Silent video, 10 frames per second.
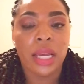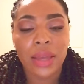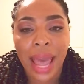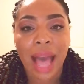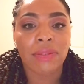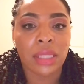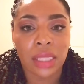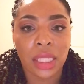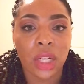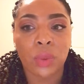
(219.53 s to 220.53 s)
you have to
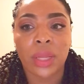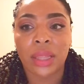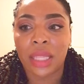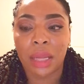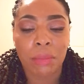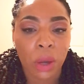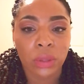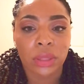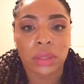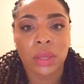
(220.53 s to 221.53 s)
deal with the
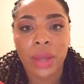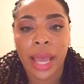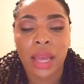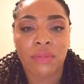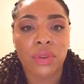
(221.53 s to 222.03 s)
emotions, okay?